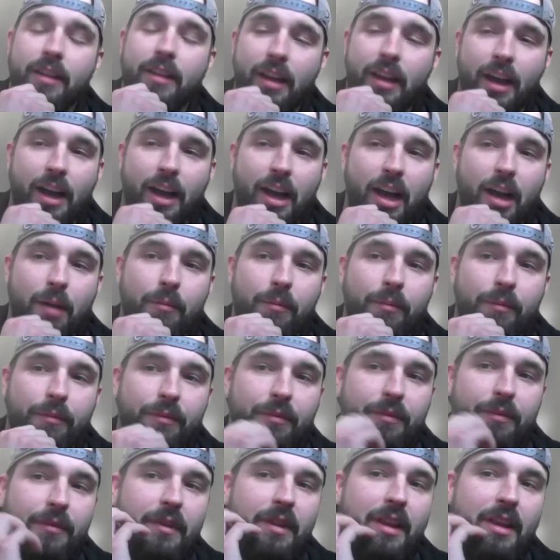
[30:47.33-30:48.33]

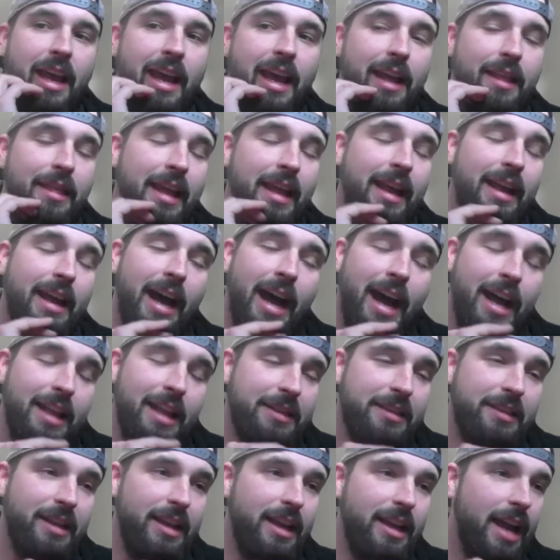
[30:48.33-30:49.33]
And that
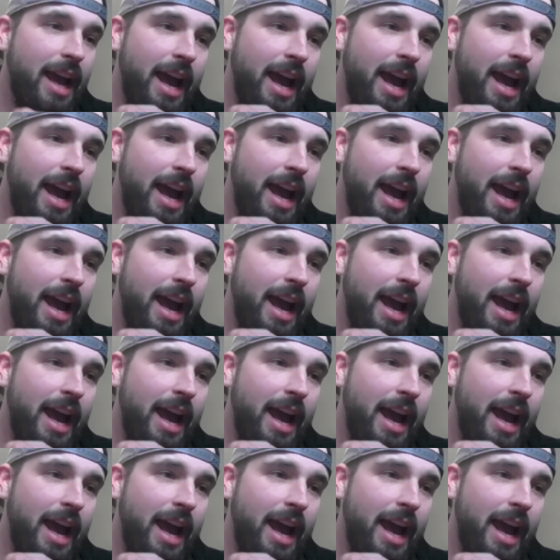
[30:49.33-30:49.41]
honestly,